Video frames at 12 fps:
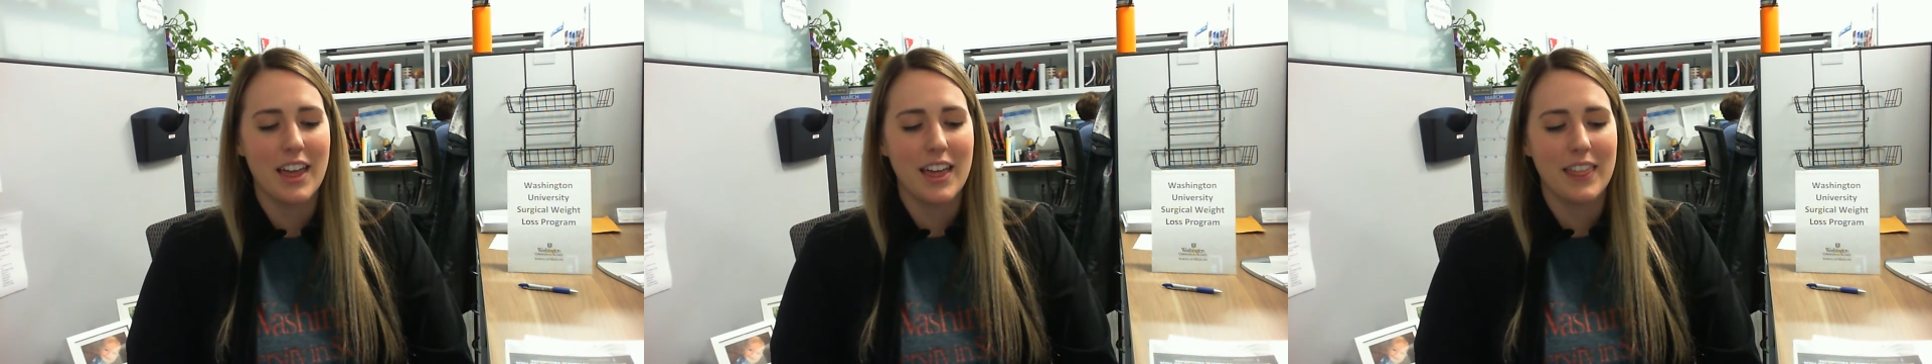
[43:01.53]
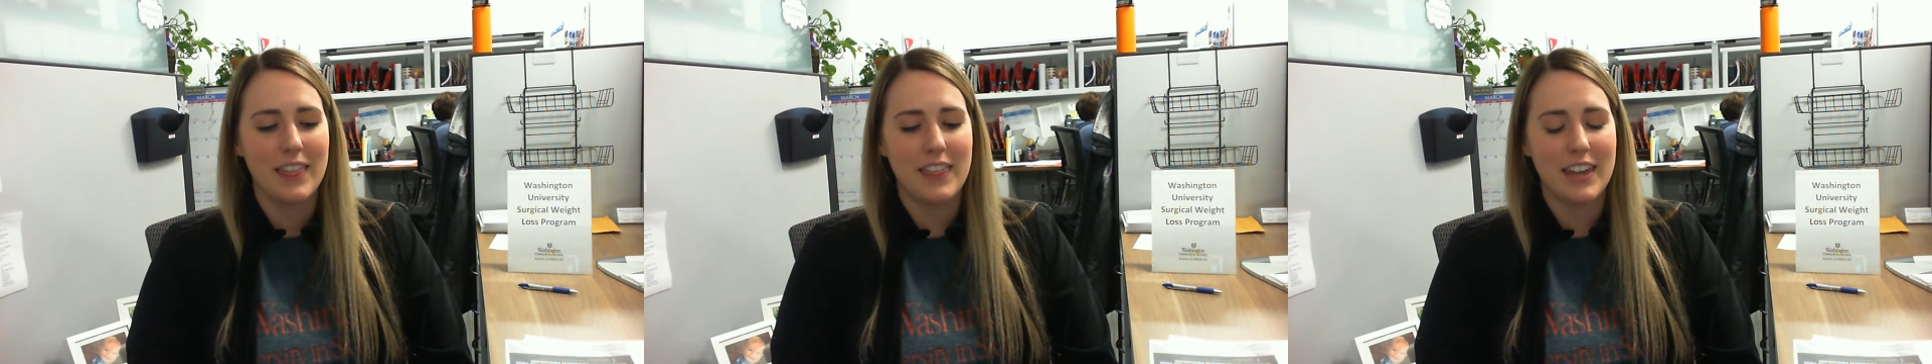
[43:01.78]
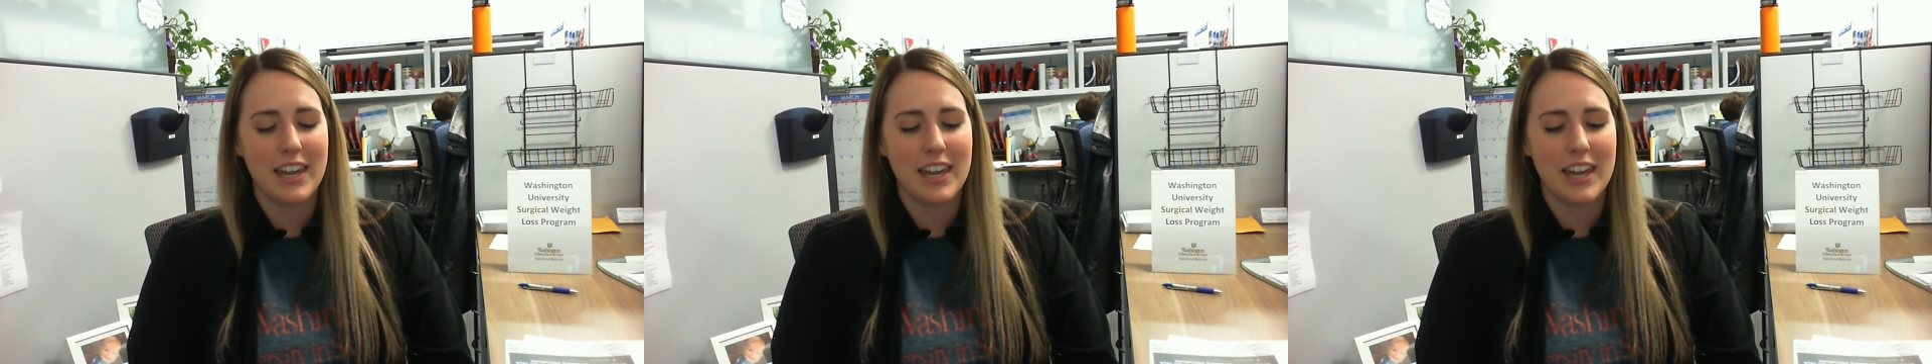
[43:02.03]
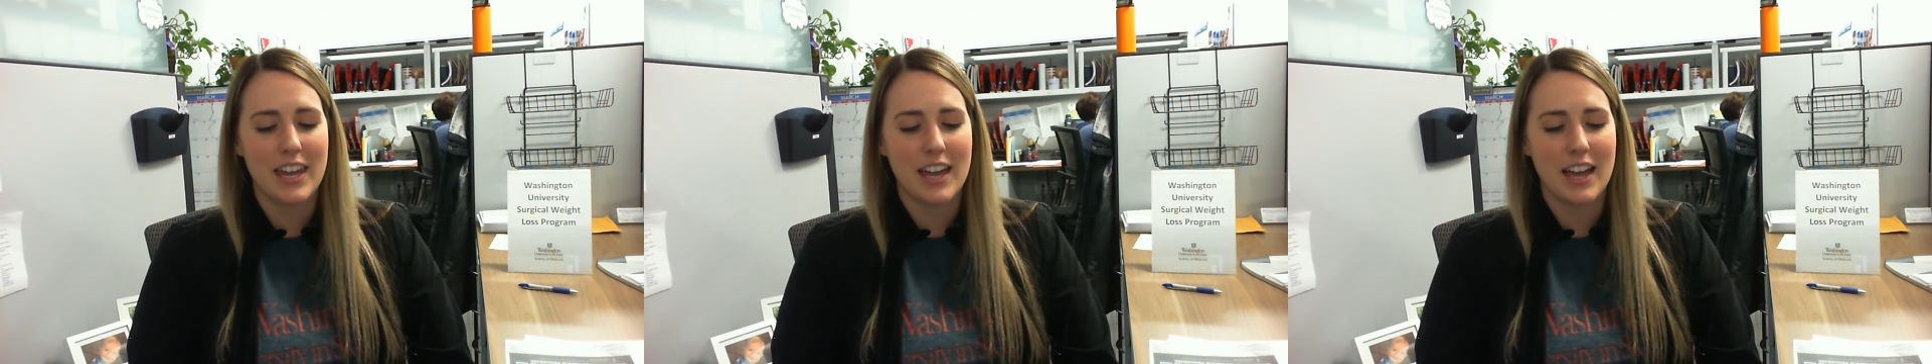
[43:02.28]

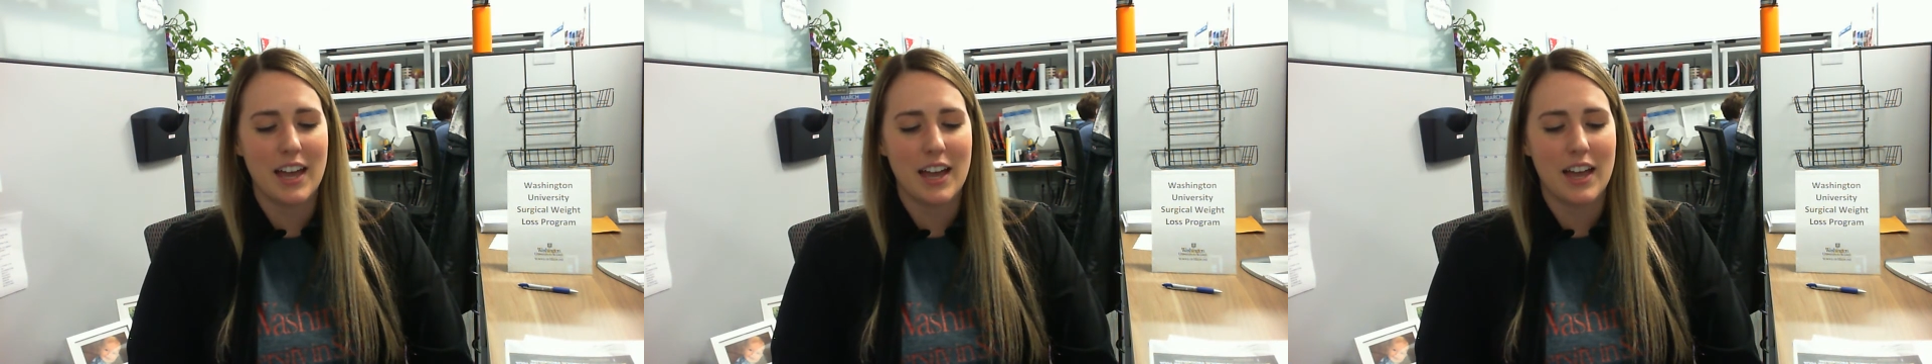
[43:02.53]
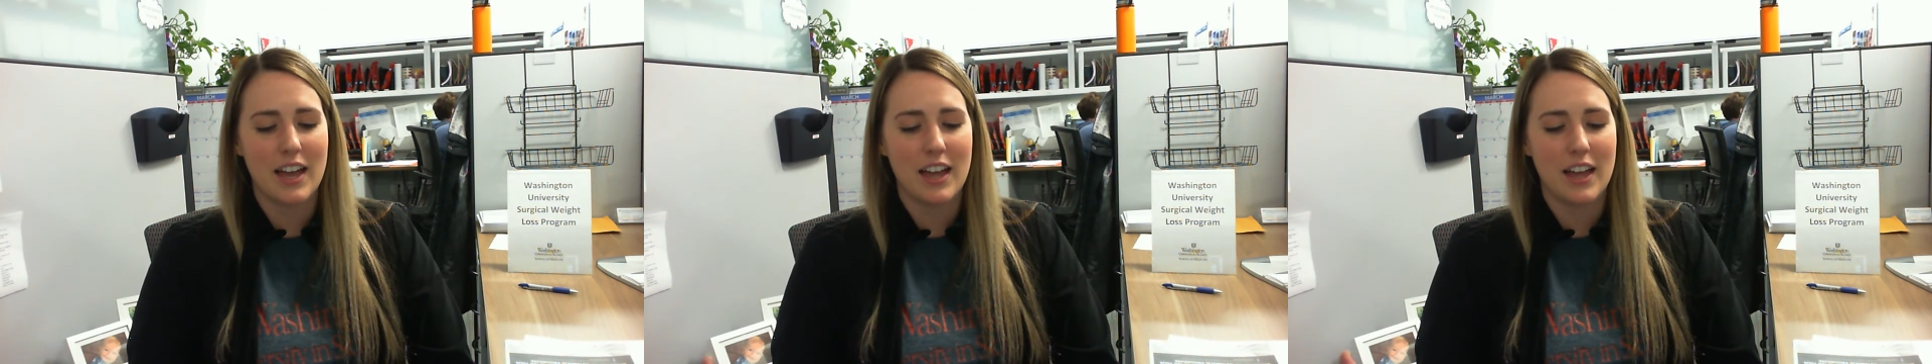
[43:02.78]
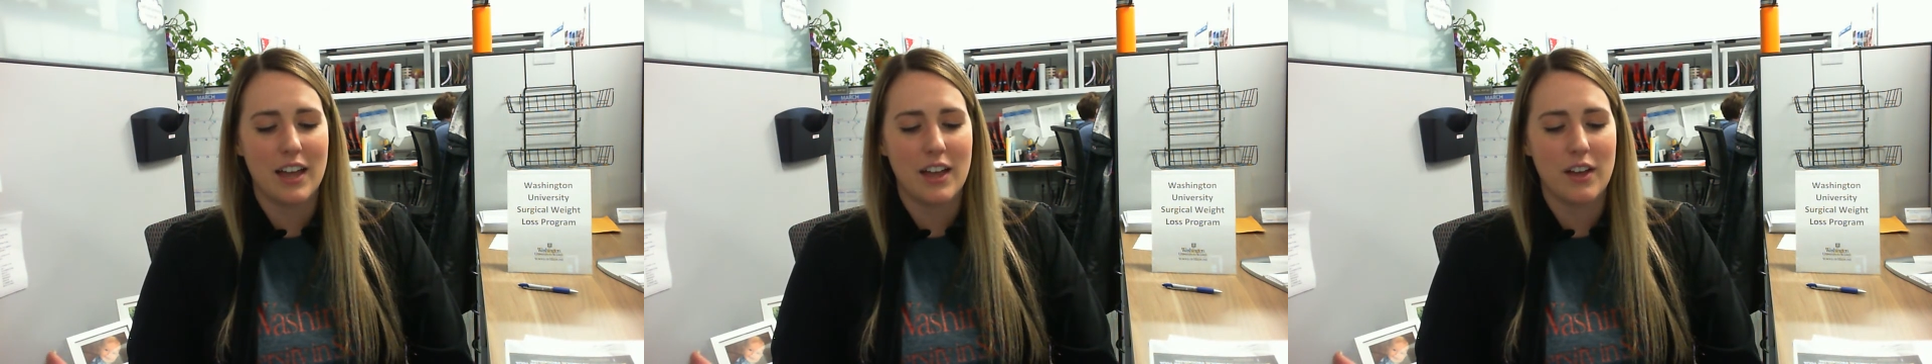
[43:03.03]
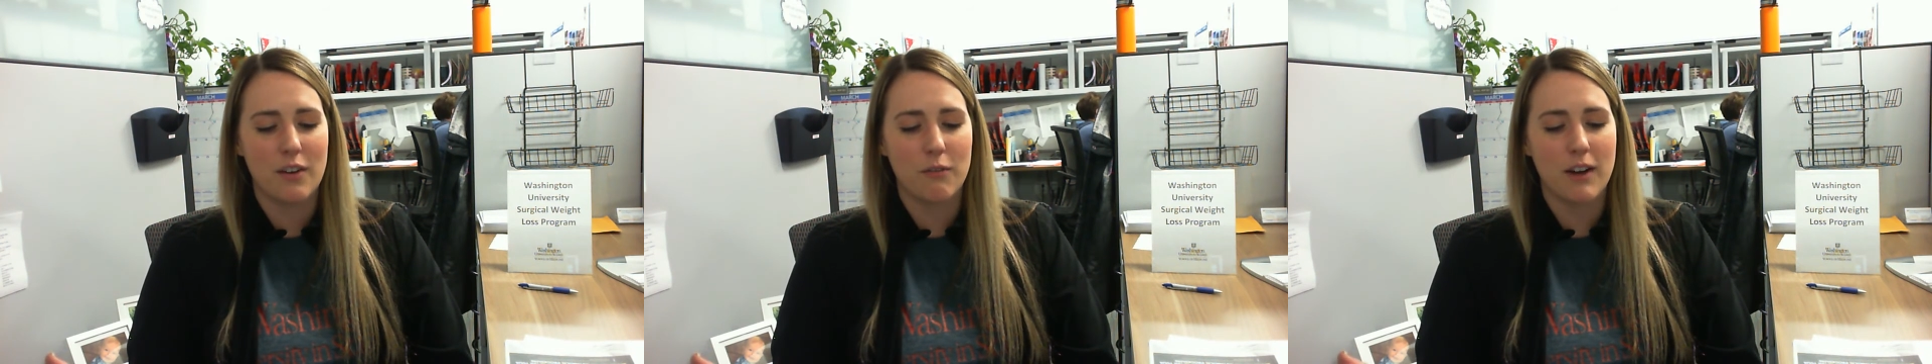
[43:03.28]
The
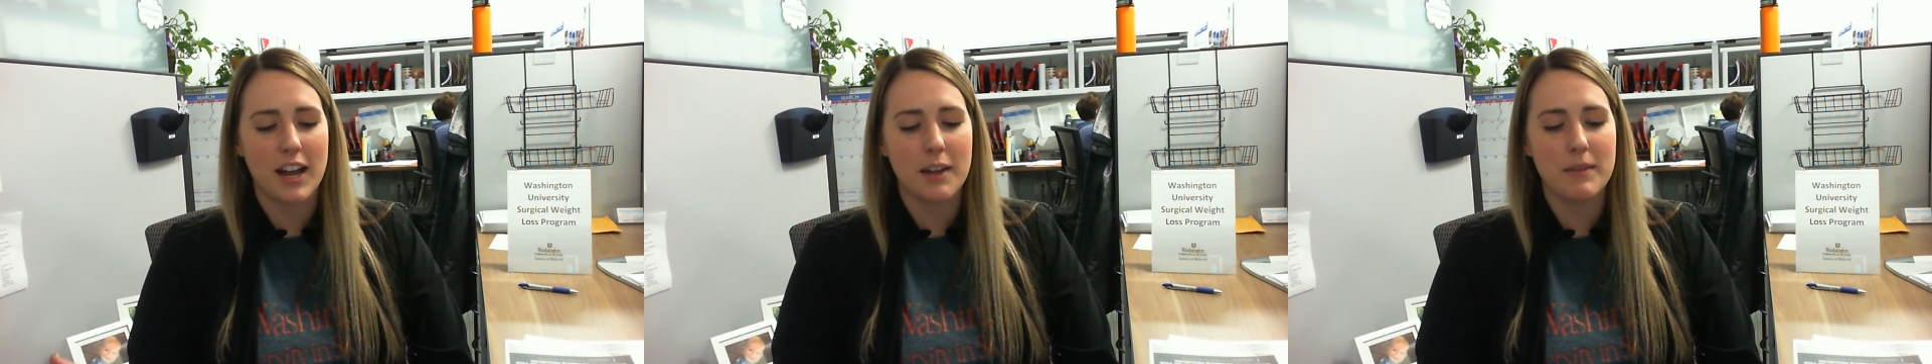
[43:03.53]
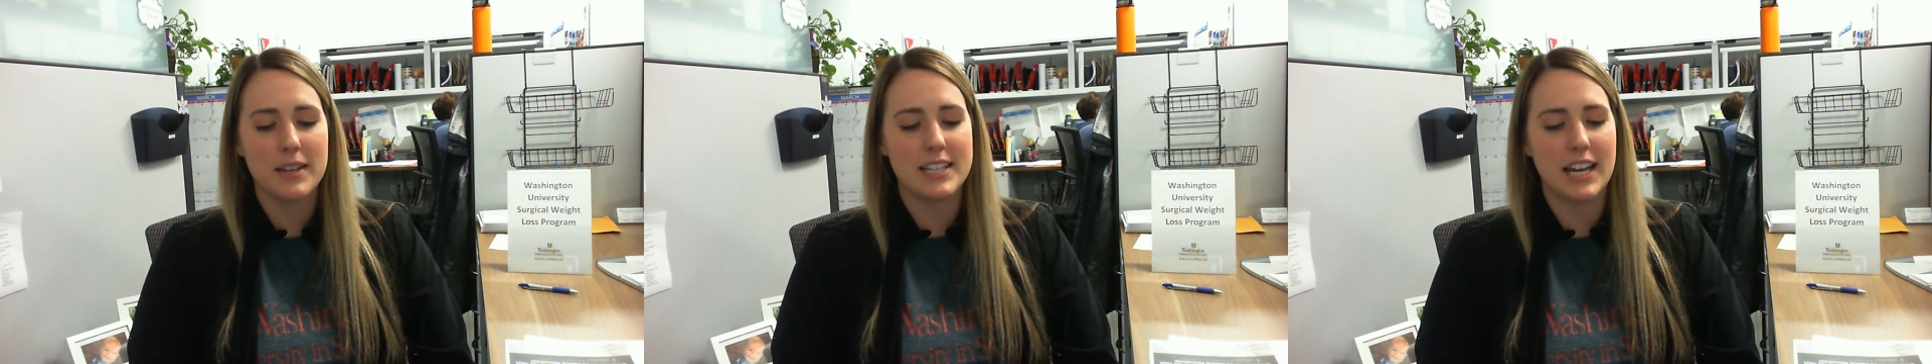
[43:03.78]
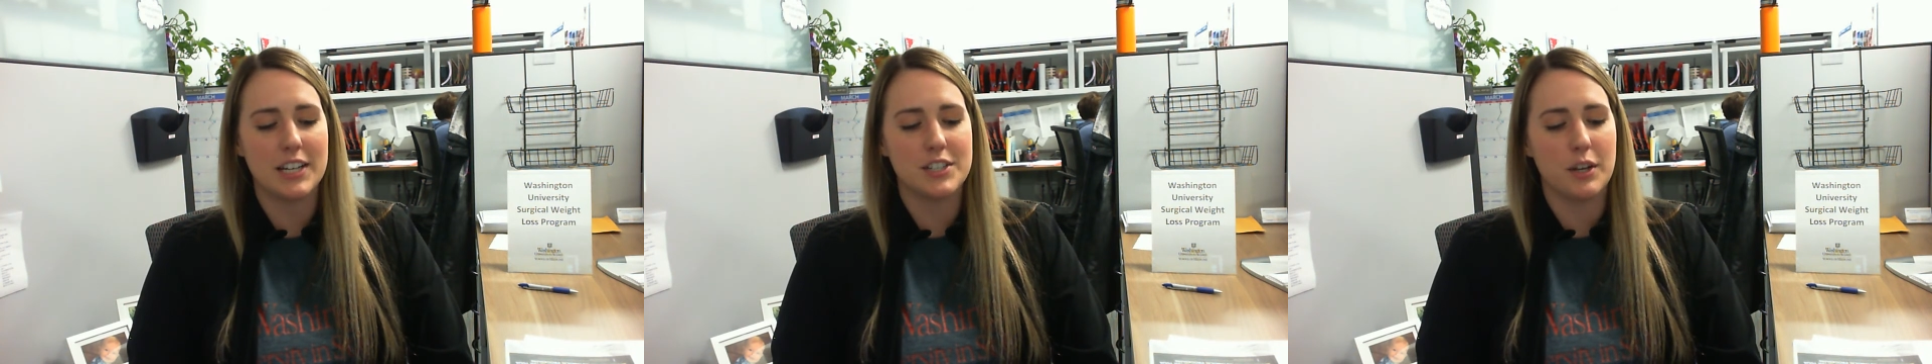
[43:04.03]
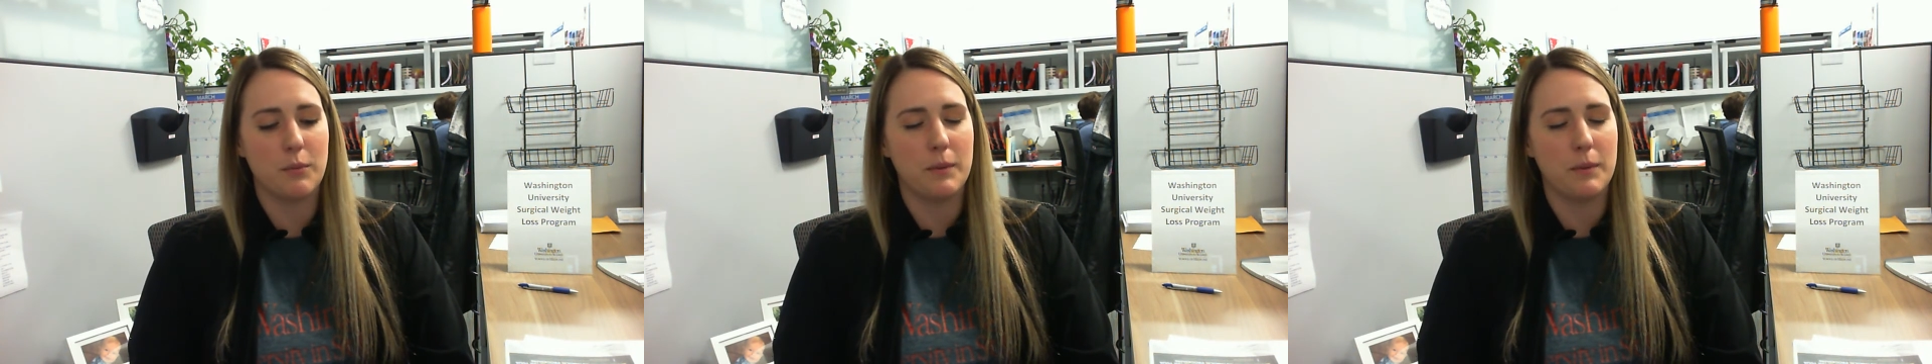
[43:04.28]
recommendation